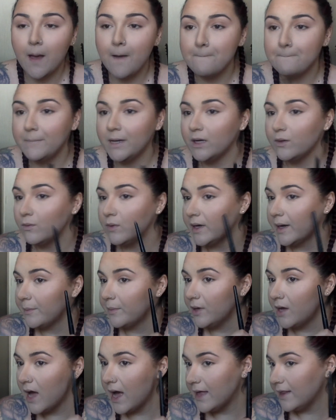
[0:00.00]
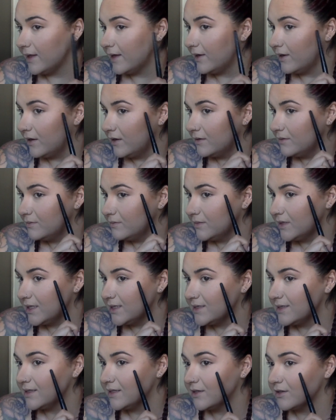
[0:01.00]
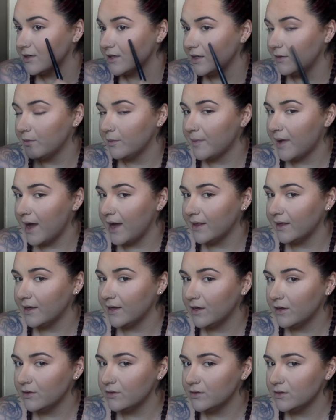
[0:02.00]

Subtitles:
But when I put highlight on, that's literally where my highlight goes.